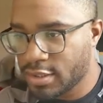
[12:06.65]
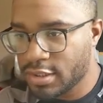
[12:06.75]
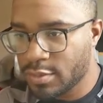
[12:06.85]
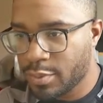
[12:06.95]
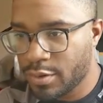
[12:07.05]

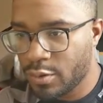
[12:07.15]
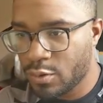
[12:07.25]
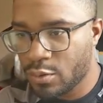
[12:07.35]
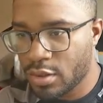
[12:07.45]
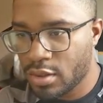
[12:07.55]
it's a pretty
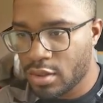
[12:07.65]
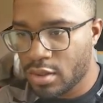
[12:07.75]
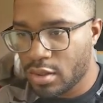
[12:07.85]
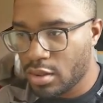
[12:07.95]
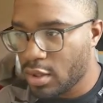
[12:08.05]
cool one.
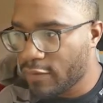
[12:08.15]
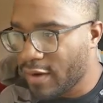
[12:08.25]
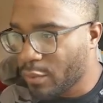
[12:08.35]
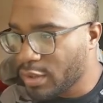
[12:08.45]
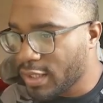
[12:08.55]
If
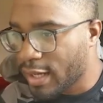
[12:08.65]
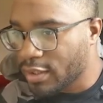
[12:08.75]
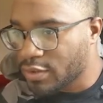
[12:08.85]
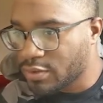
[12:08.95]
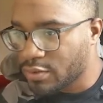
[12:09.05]
I really had
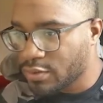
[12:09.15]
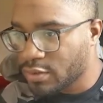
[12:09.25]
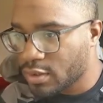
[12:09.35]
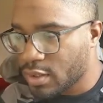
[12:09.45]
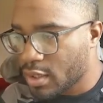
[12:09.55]
to choose,